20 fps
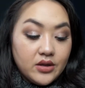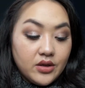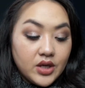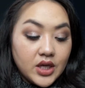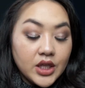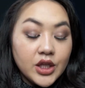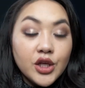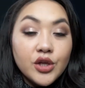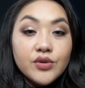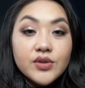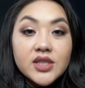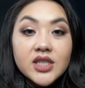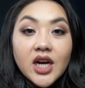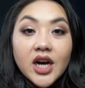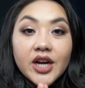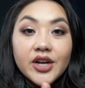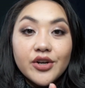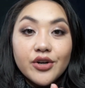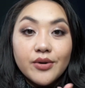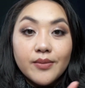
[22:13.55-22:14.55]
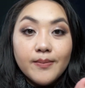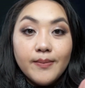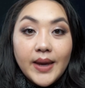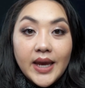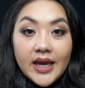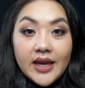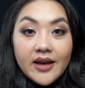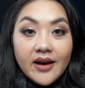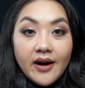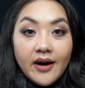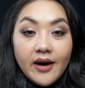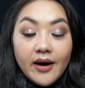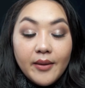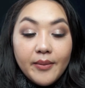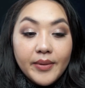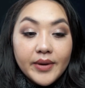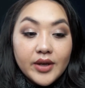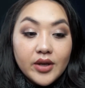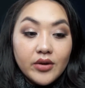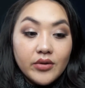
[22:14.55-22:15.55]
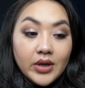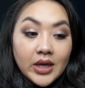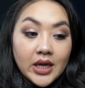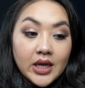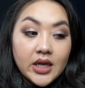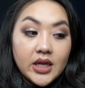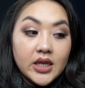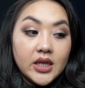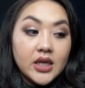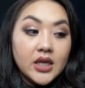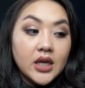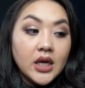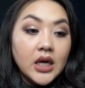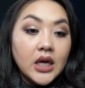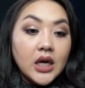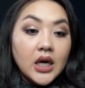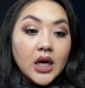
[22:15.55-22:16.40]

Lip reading: You can use it under makeup, you can